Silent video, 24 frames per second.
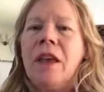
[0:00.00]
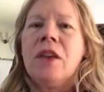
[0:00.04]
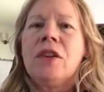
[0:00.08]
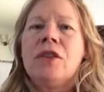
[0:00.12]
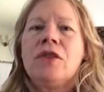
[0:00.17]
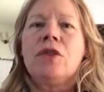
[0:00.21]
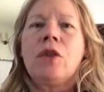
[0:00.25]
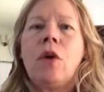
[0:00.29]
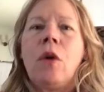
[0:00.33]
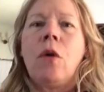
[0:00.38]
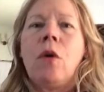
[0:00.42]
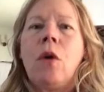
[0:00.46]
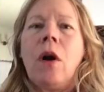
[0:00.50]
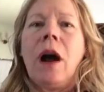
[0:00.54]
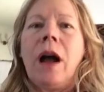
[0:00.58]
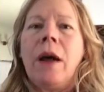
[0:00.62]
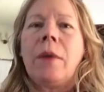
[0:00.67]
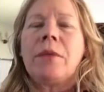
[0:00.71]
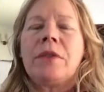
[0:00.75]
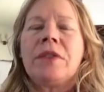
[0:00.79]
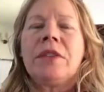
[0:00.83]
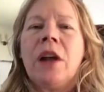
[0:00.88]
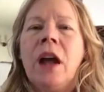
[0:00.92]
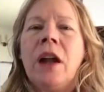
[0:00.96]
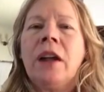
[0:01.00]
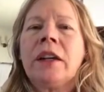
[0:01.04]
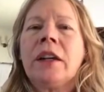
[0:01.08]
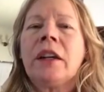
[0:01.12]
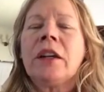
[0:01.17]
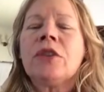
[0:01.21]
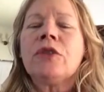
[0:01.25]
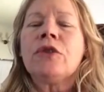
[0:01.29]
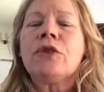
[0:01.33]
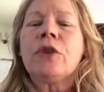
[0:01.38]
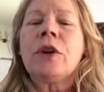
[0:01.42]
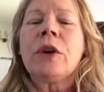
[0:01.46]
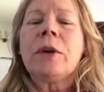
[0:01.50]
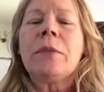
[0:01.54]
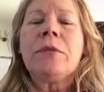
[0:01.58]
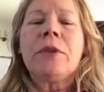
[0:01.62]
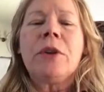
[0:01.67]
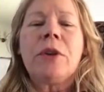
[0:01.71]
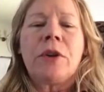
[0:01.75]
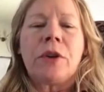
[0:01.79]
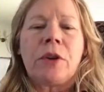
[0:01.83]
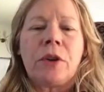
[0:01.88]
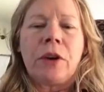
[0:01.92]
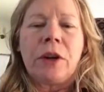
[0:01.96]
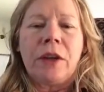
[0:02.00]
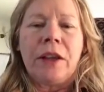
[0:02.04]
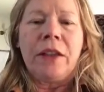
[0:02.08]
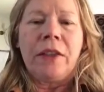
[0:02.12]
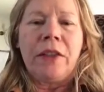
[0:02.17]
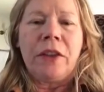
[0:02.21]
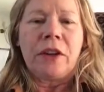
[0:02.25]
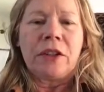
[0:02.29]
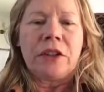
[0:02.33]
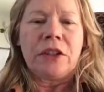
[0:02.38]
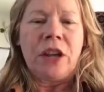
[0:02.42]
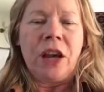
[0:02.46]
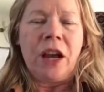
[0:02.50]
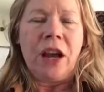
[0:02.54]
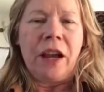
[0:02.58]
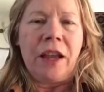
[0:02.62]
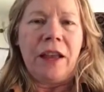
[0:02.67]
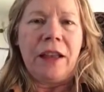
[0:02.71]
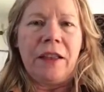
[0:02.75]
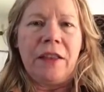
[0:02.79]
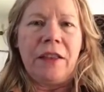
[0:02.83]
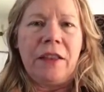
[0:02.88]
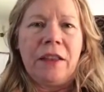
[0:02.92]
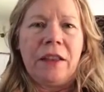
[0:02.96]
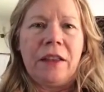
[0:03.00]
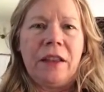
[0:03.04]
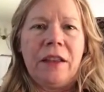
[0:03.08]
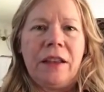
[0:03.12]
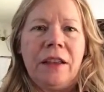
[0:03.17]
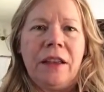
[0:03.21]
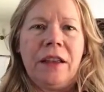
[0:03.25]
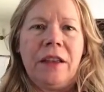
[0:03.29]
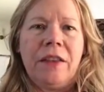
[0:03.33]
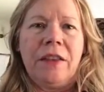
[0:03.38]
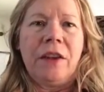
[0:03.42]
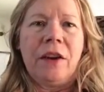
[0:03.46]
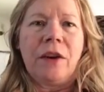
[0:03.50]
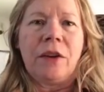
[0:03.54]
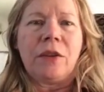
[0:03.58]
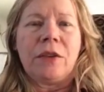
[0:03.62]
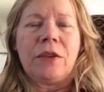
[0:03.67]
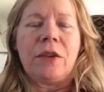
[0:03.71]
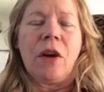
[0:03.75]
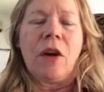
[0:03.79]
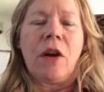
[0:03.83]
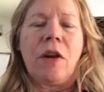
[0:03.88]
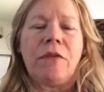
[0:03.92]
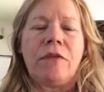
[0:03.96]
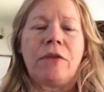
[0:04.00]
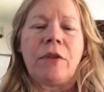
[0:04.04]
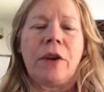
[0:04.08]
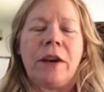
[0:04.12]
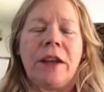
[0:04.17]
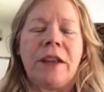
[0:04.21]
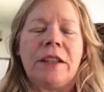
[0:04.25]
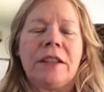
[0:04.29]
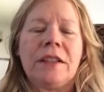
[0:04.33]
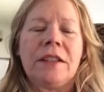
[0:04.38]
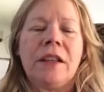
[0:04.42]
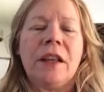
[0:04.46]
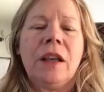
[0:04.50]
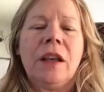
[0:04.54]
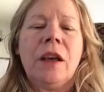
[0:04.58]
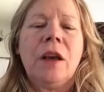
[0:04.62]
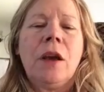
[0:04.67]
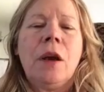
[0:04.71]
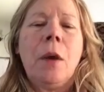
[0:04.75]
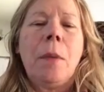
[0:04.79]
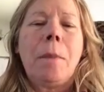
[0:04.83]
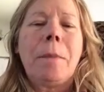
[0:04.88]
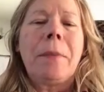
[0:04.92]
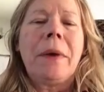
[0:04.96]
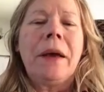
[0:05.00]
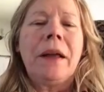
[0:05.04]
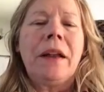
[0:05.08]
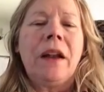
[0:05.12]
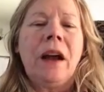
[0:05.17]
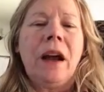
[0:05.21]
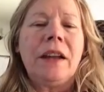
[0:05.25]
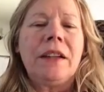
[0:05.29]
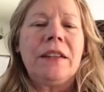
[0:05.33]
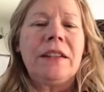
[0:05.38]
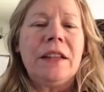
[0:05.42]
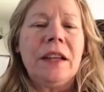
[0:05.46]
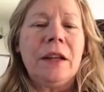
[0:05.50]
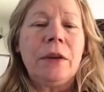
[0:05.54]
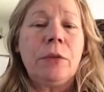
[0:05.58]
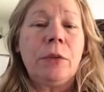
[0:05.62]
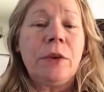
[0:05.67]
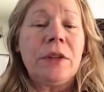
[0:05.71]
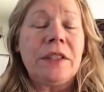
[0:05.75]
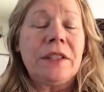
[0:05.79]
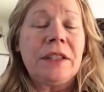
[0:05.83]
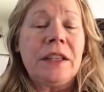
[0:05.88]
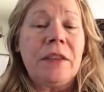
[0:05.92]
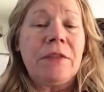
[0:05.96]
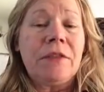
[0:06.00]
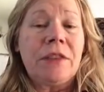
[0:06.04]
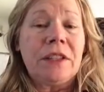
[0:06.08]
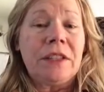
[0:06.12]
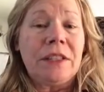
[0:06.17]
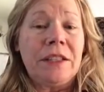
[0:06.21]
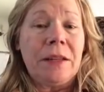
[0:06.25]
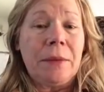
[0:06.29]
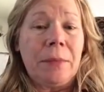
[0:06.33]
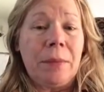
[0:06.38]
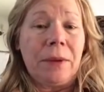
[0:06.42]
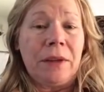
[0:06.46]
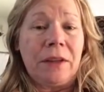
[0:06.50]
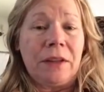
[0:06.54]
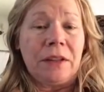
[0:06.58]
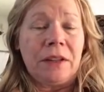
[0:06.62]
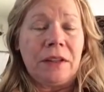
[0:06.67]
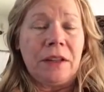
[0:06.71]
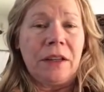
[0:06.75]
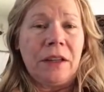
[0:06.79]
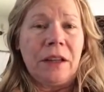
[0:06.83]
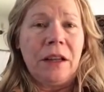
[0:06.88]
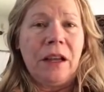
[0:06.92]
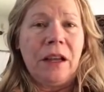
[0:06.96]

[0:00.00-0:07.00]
So I was not a contributor in their tithe, in their offerings, but I did receive a stipend.